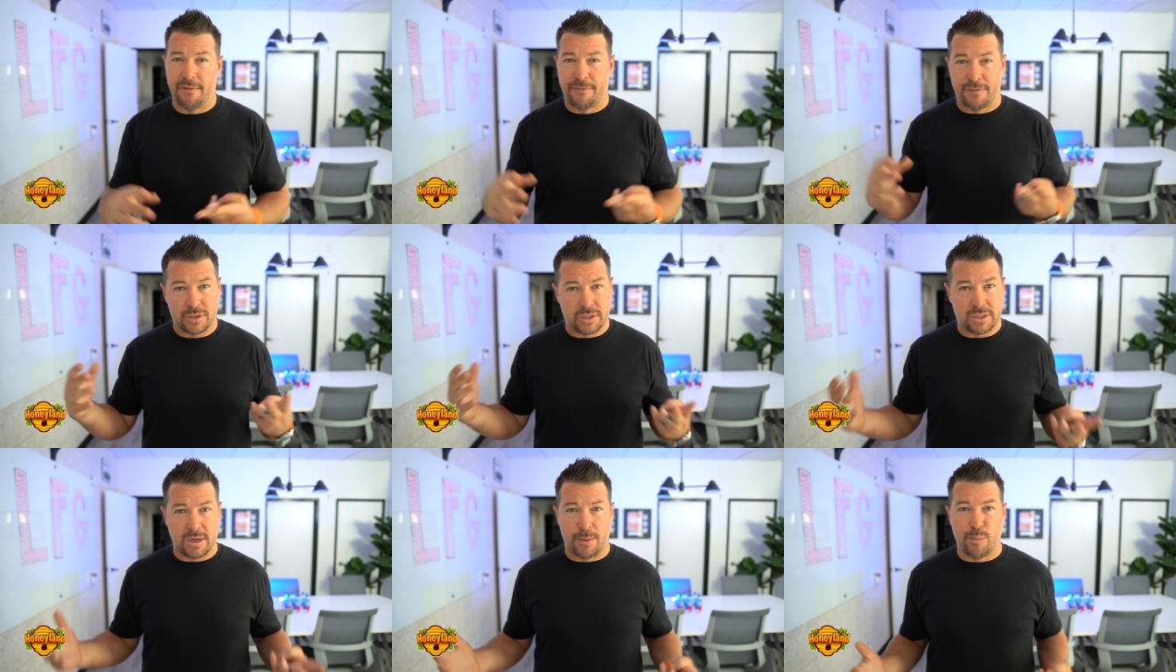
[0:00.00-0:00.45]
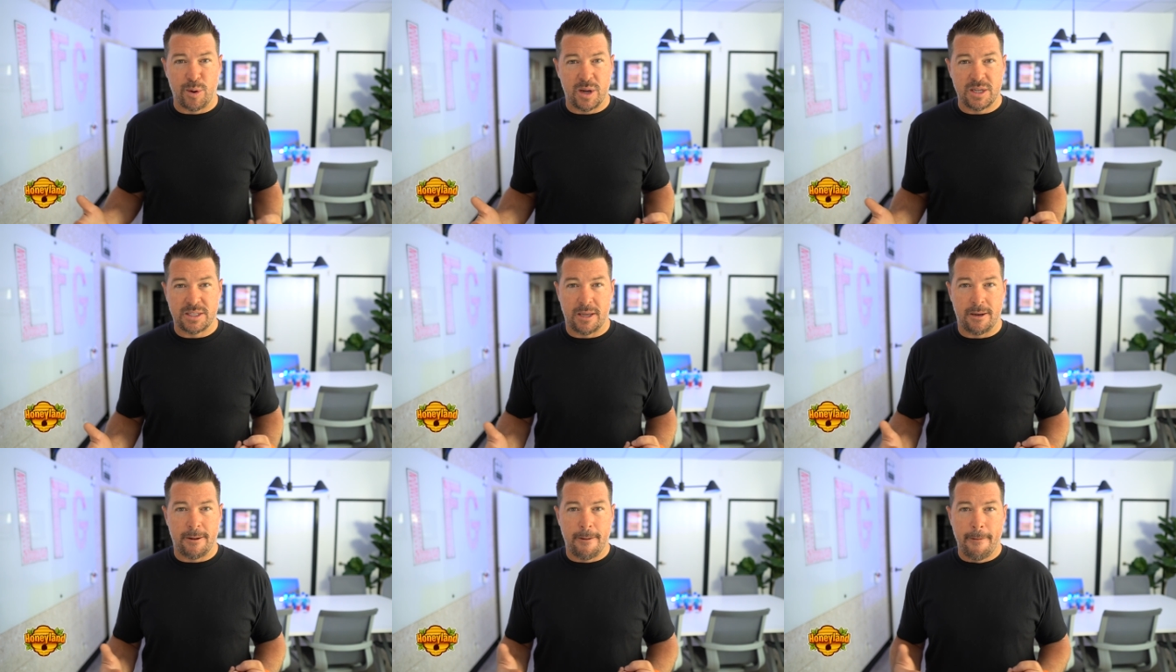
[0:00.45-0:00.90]
If for some
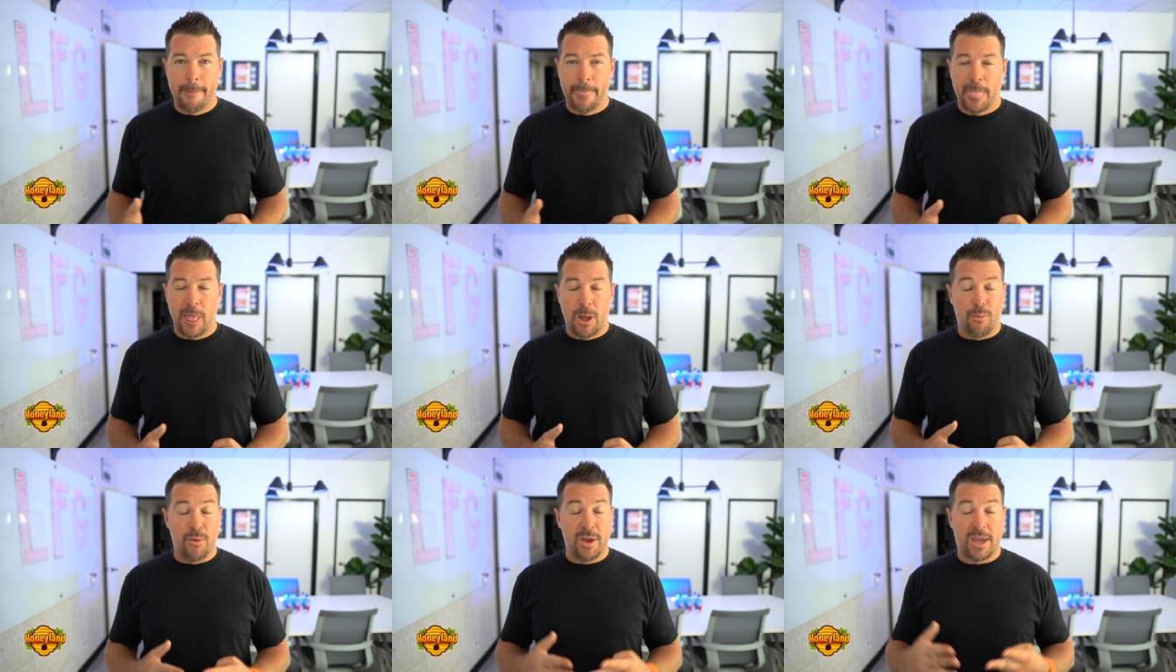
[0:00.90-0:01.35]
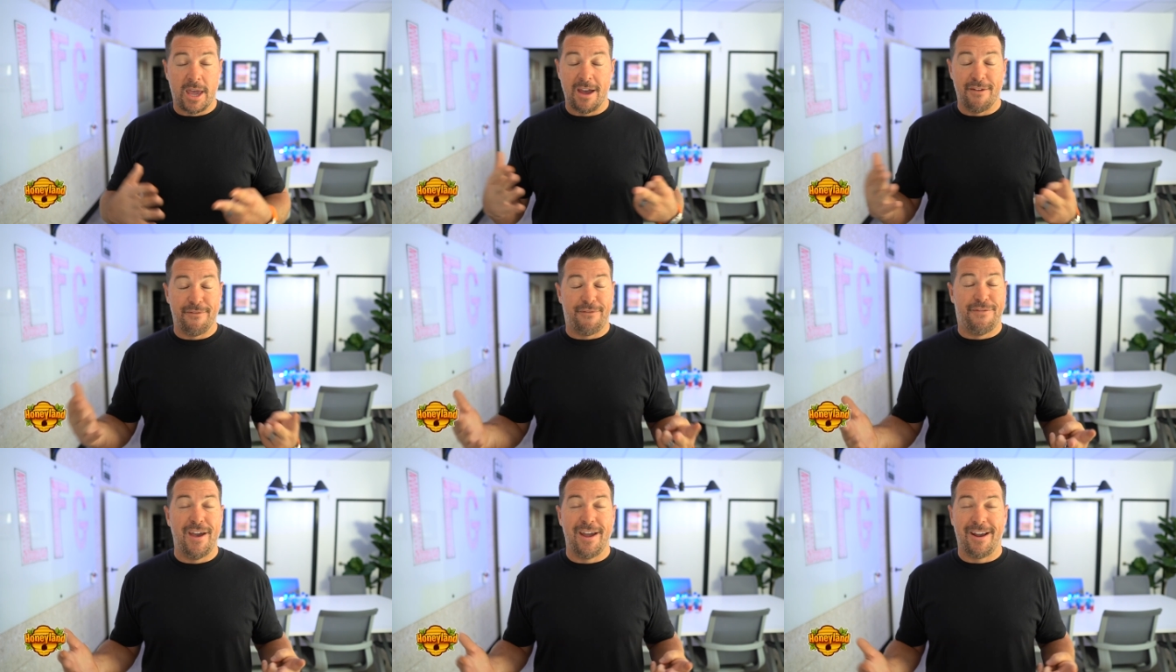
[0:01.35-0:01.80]
reason we
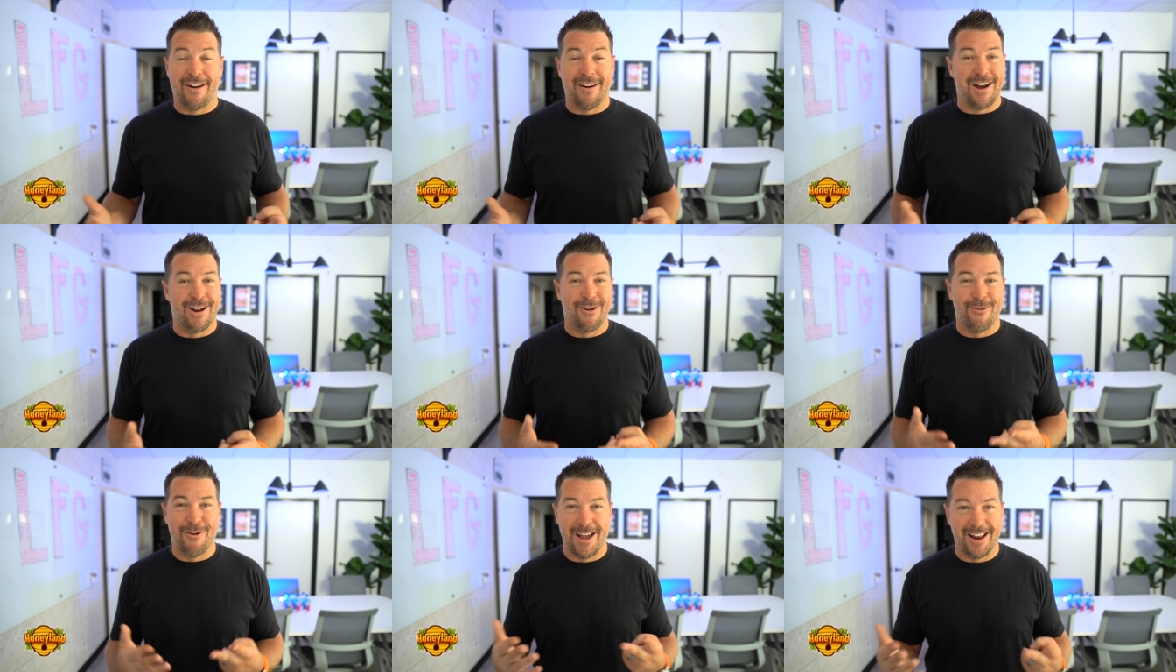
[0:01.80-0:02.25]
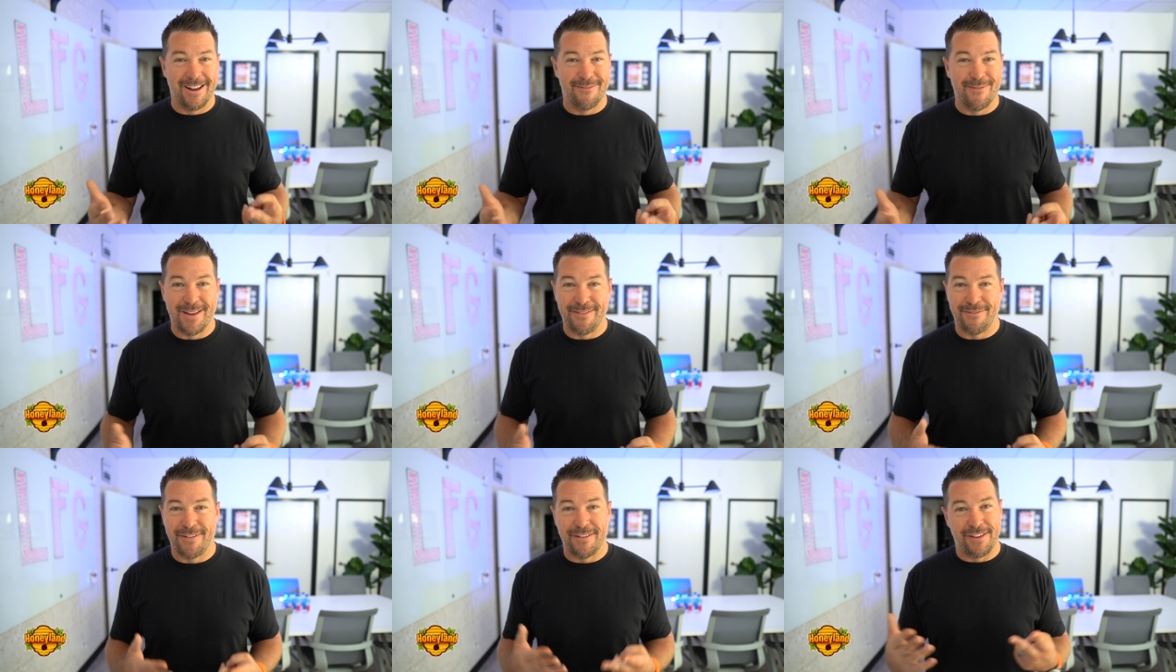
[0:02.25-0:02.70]
can't figure out a way to
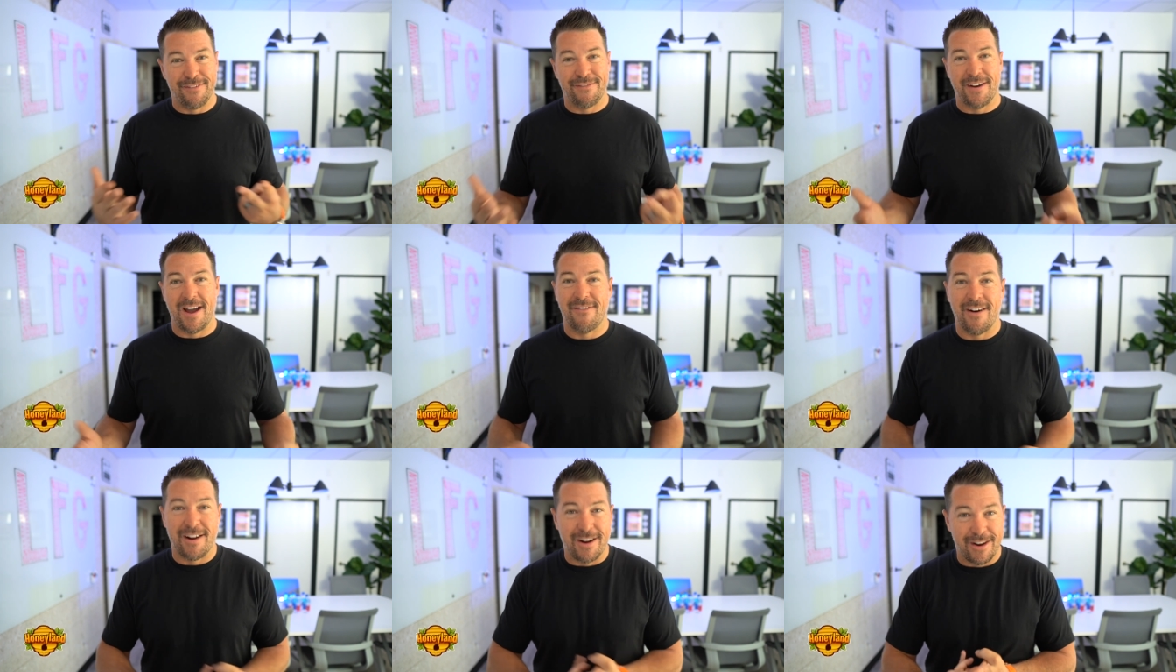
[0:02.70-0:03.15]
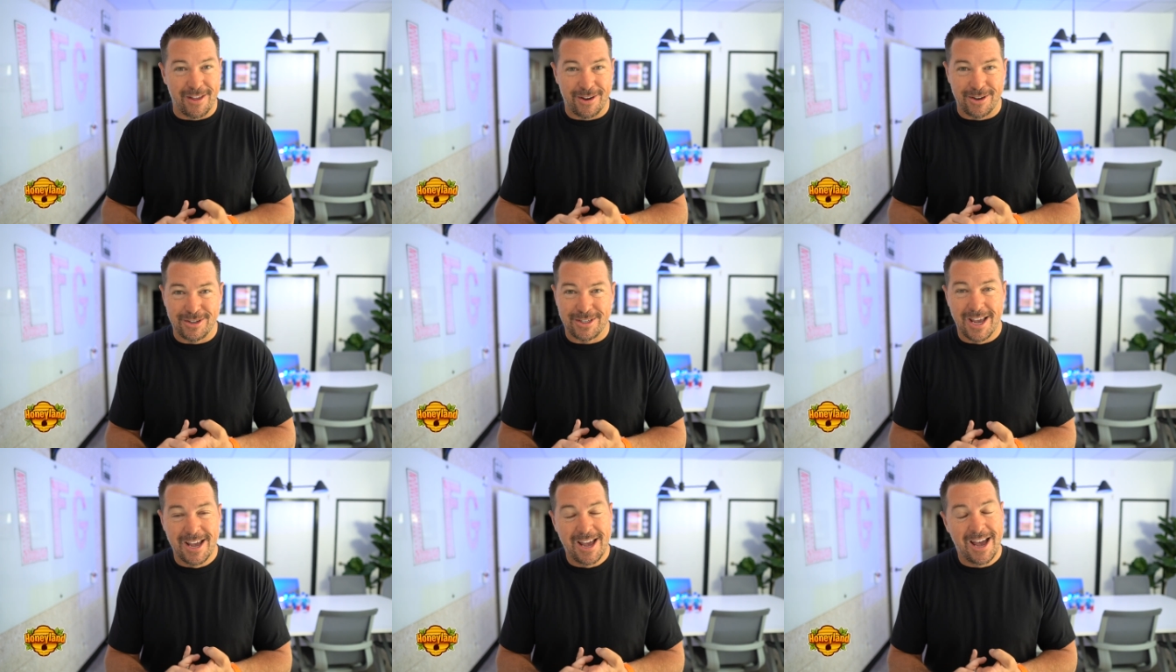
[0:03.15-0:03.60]
mint 5,500 of
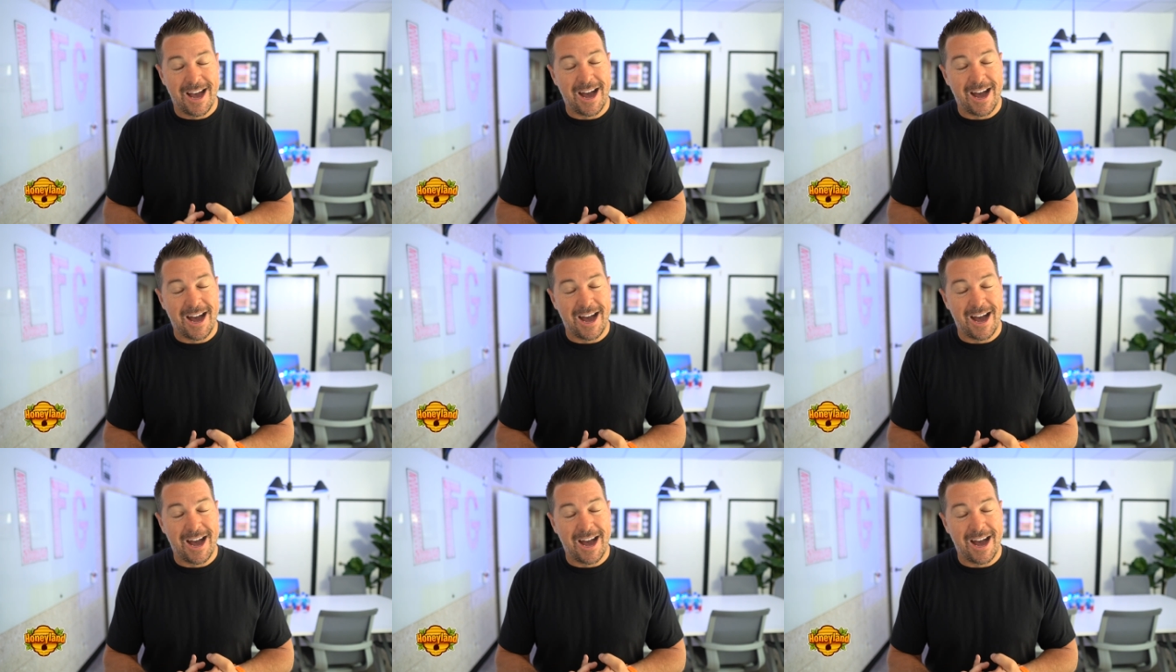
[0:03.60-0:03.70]
those,